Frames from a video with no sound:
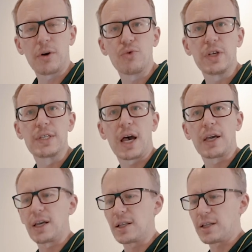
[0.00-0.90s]

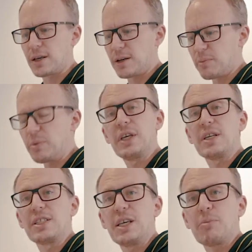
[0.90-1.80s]
recycled
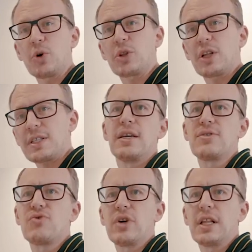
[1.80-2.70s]
PET bottles.
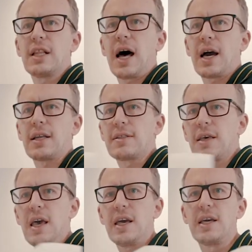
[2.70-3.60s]
It's really light.
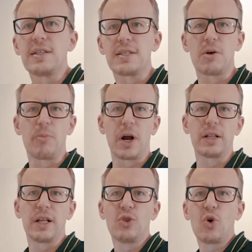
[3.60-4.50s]
It's
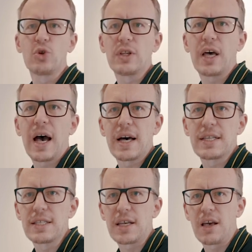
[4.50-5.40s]
apparently not
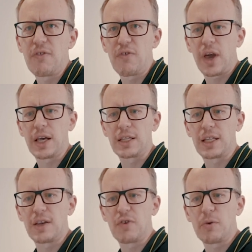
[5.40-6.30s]
as
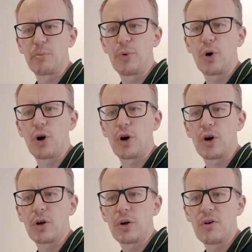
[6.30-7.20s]
effective
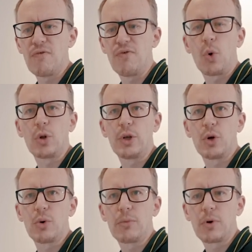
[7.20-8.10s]
per
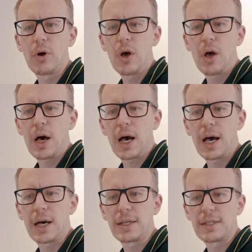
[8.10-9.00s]
volume
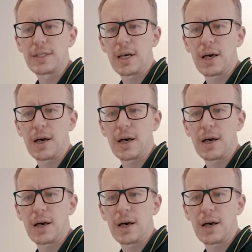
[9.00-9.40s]
as